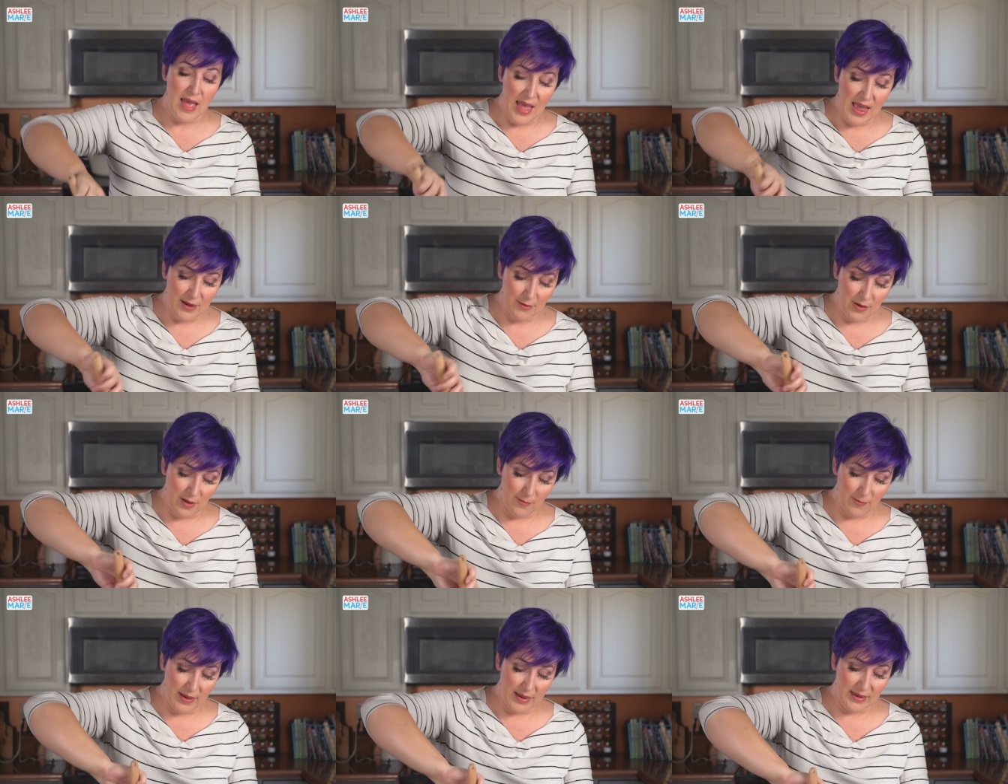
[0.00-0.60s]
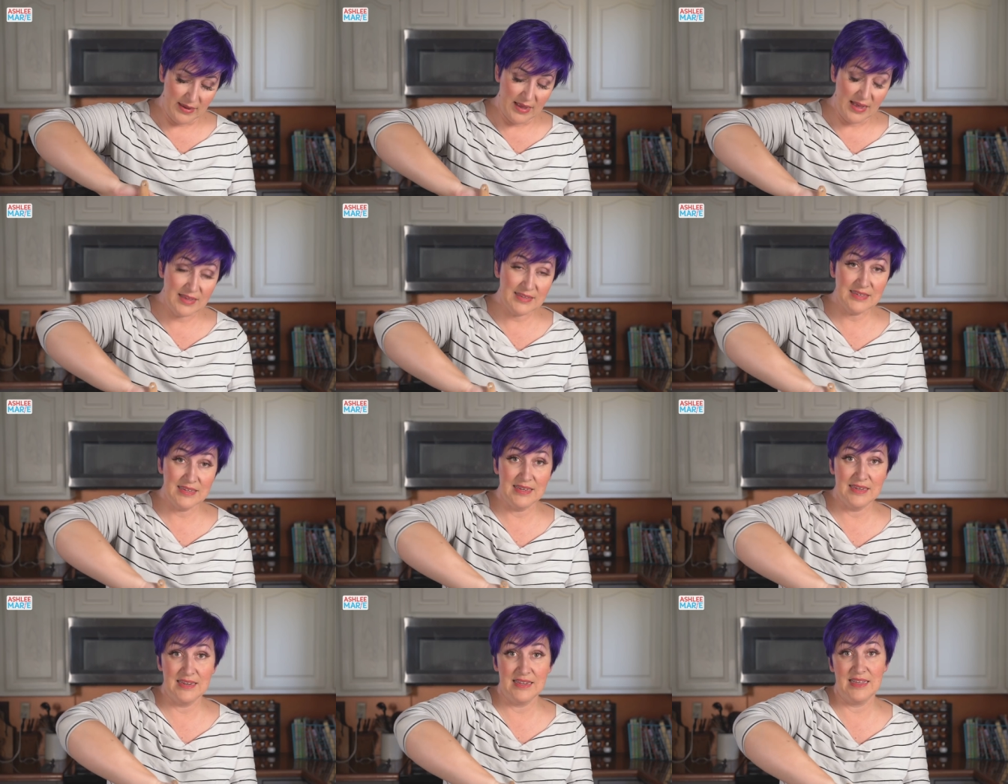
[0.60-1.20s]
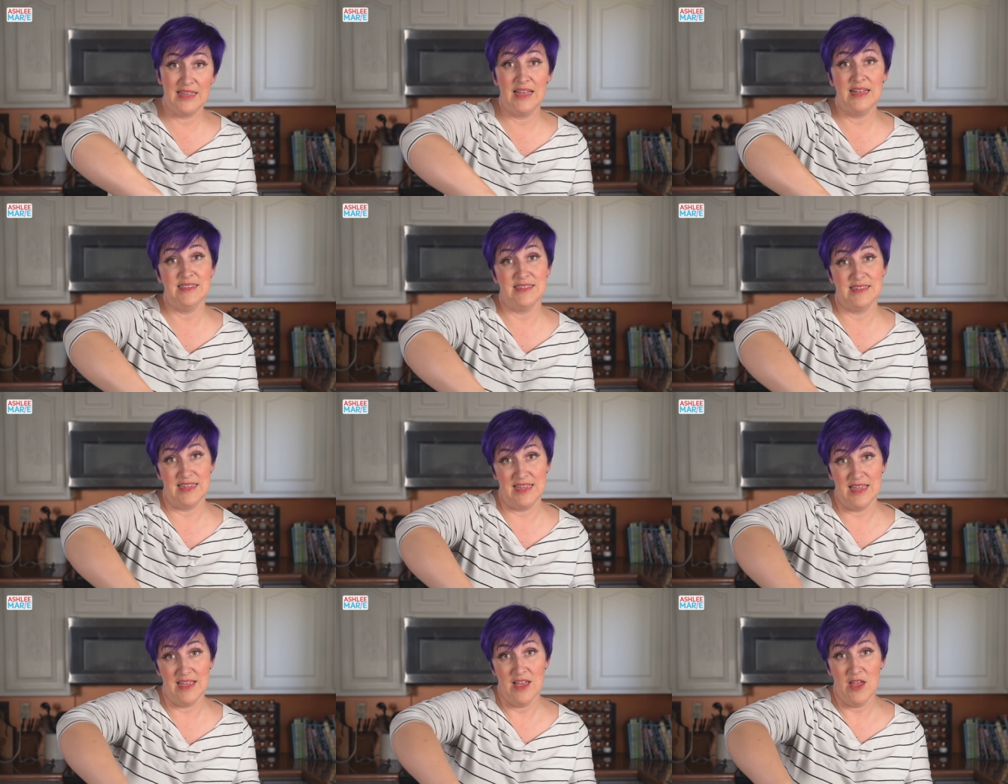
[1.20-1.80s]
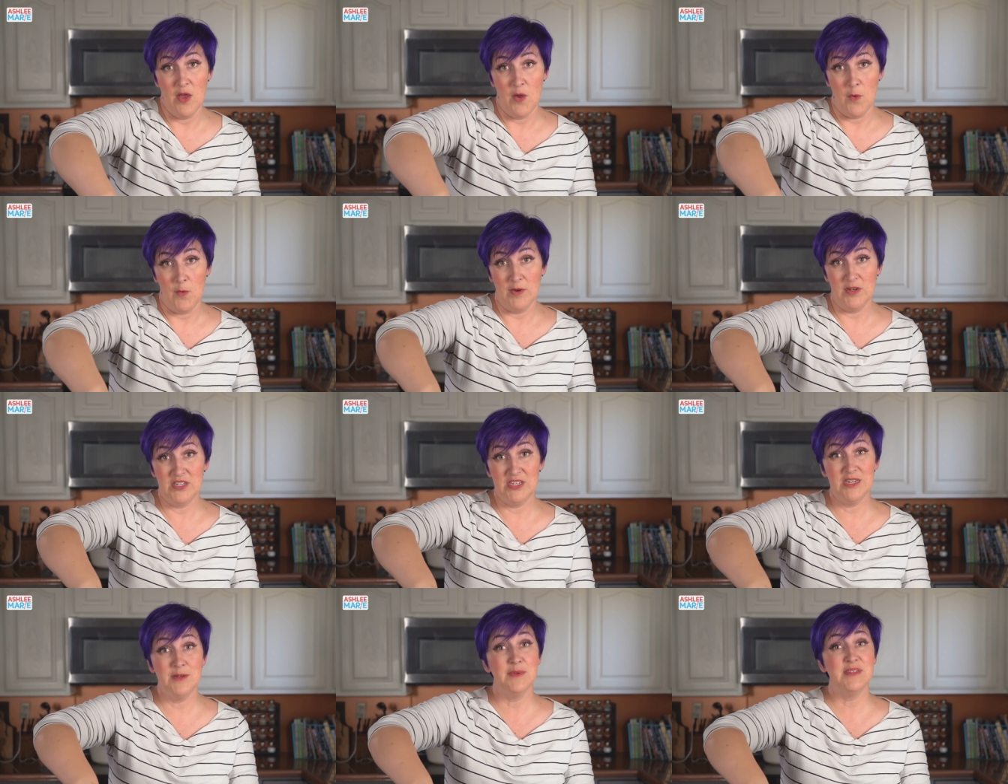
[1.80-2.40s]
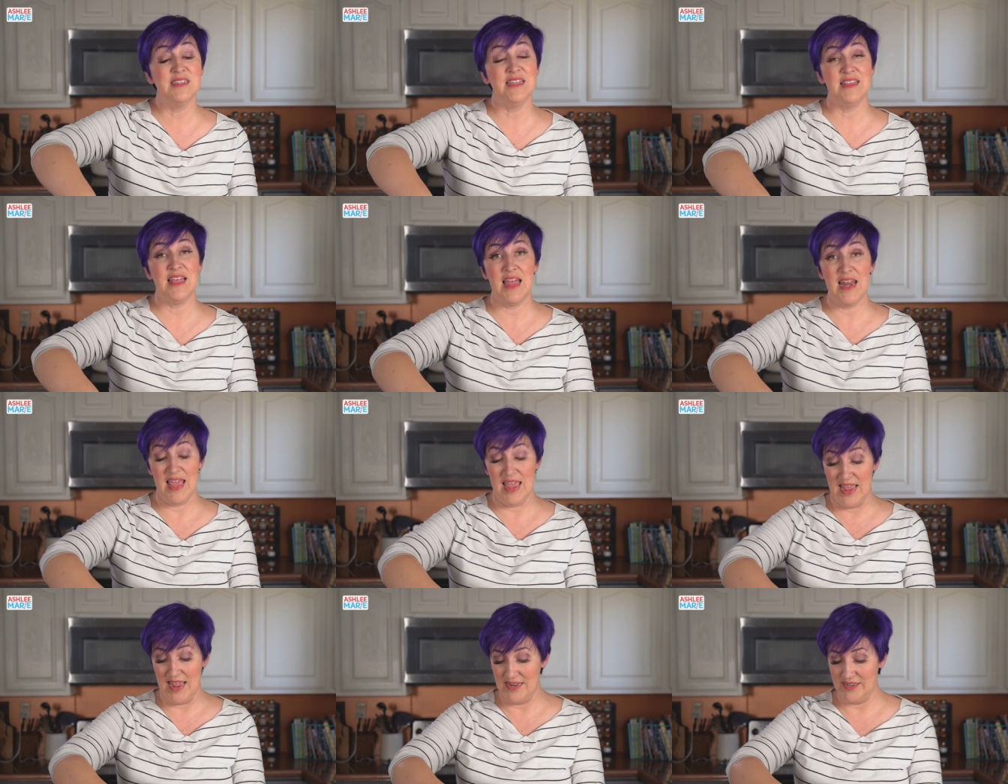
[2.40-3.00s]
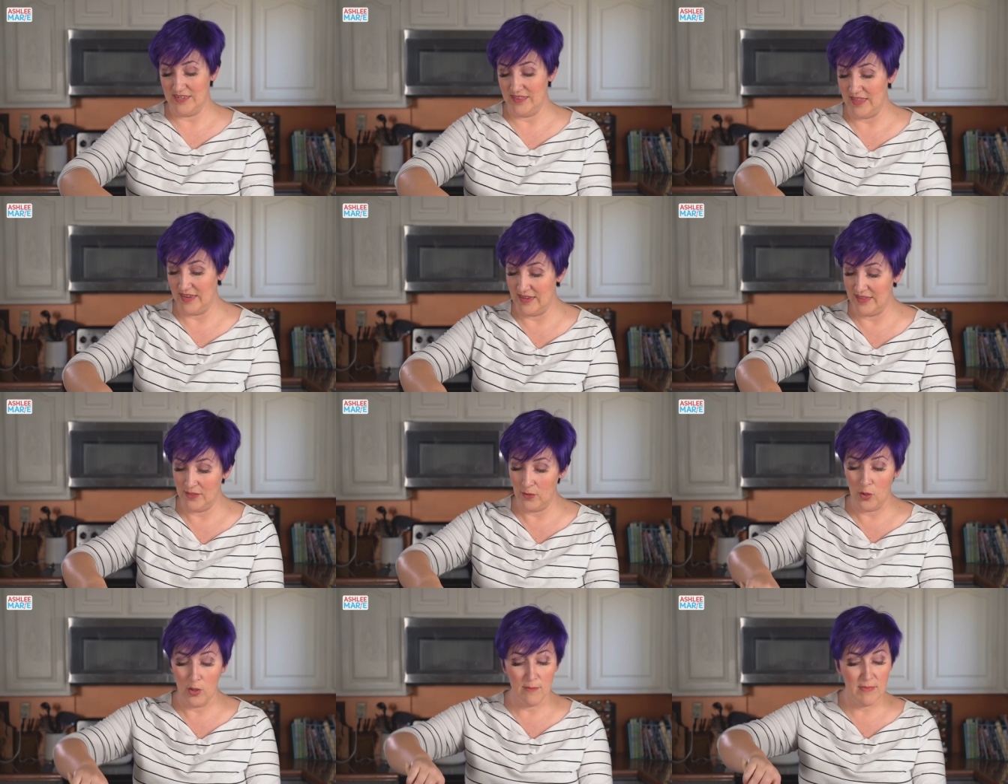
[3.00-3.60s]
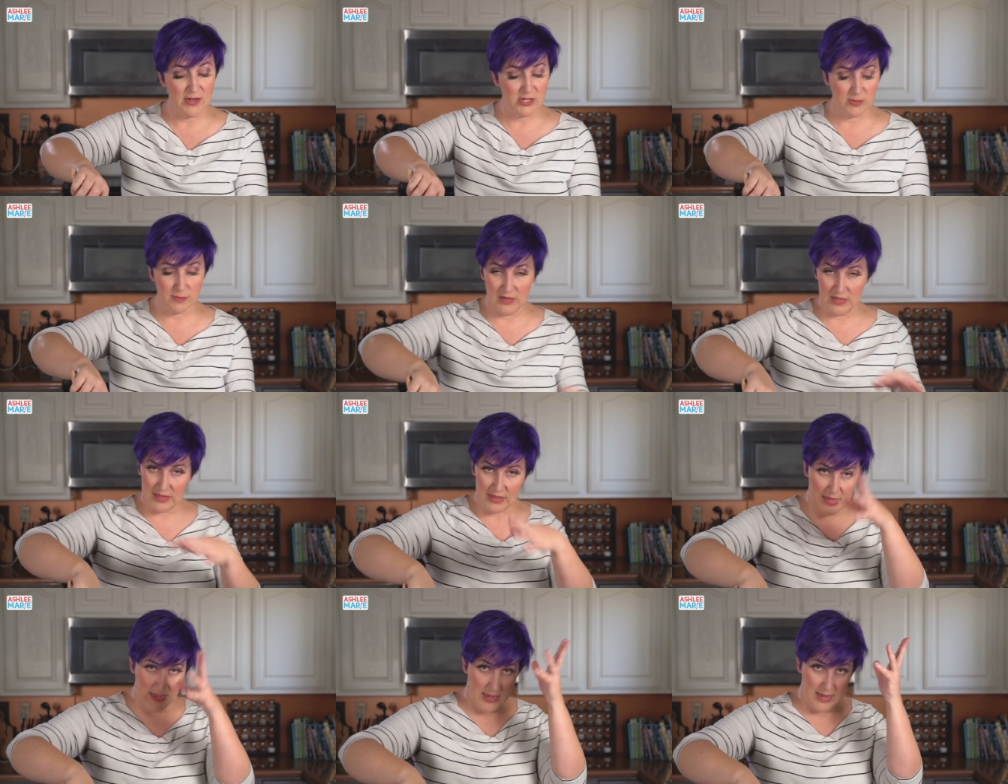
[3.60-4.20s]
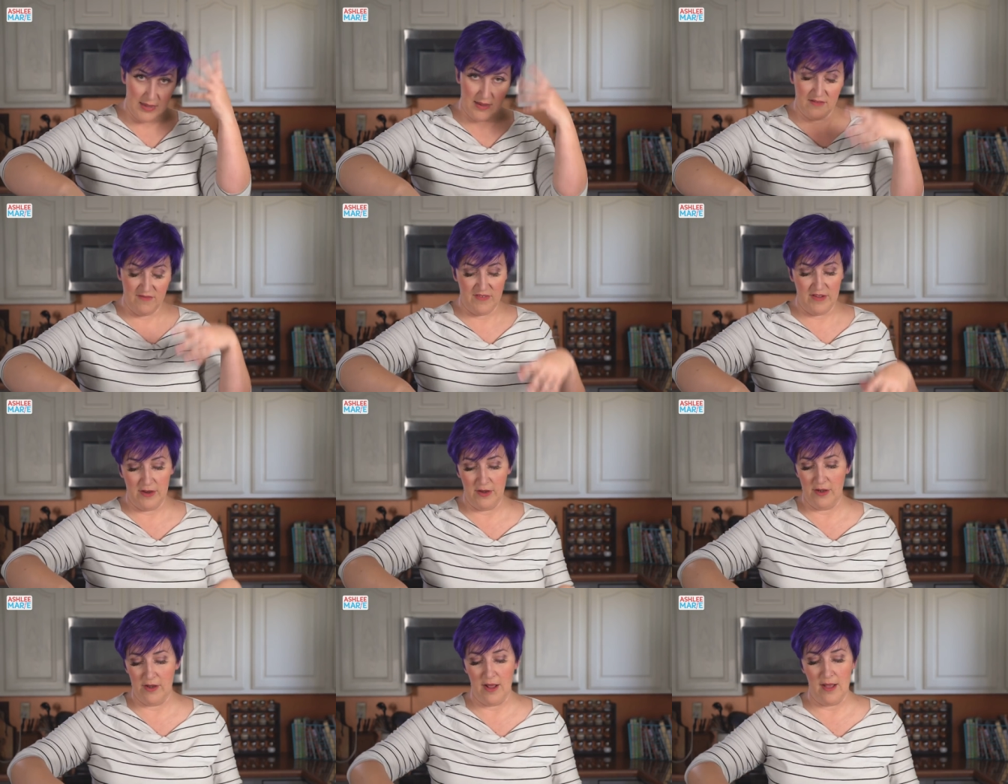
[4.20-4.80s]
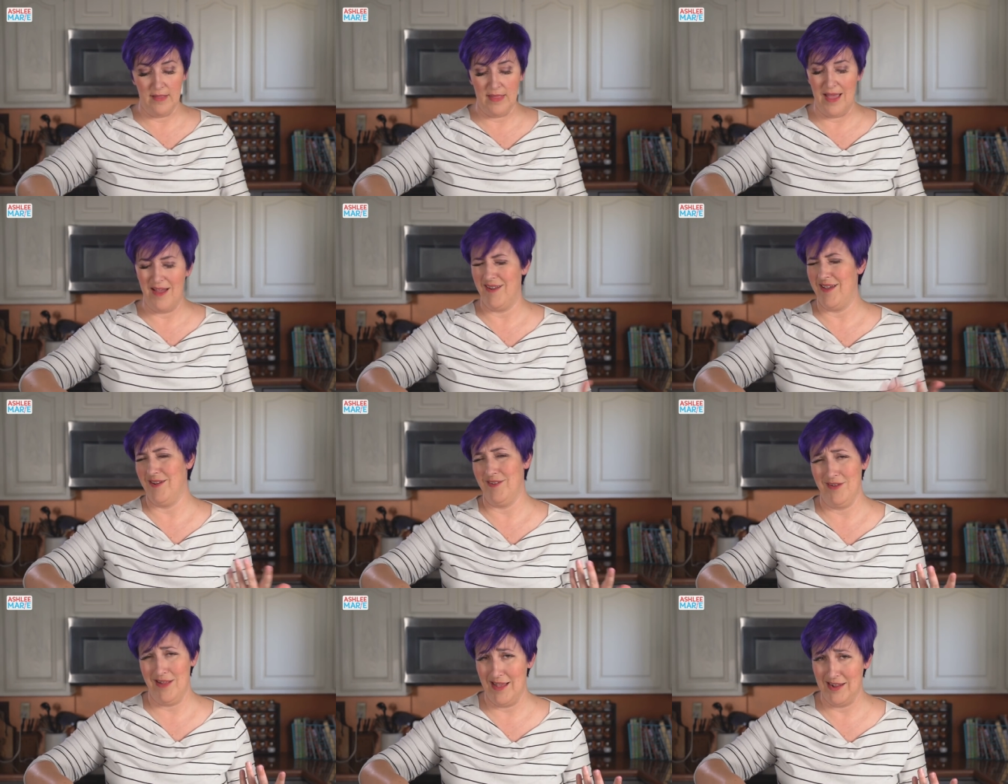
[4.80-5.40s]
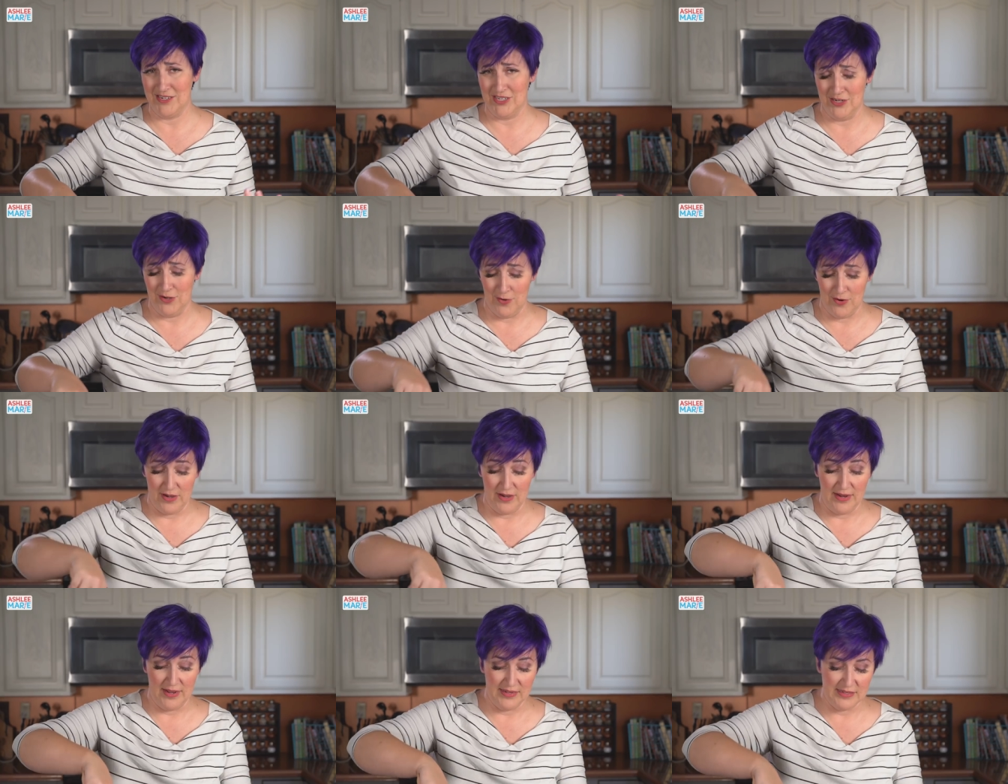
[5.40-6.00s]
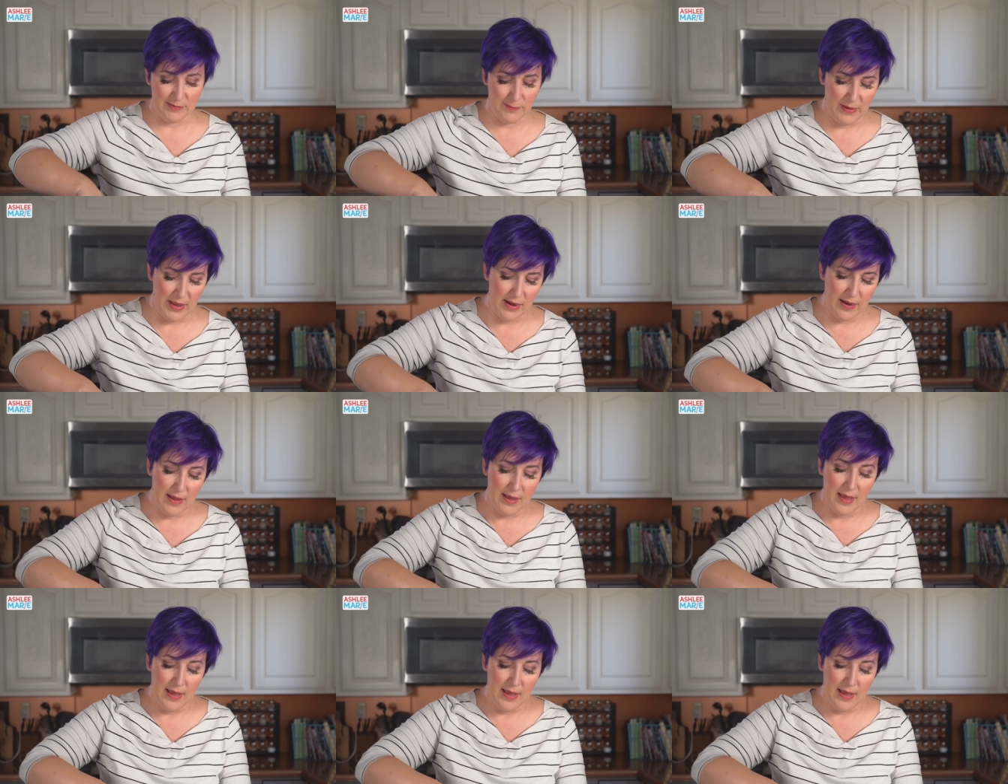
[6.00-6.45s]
Anyway, my cousin, Kelsey, when she was at that age and they did the whole measurement thing and figured it all out, I don't actually know what it is, but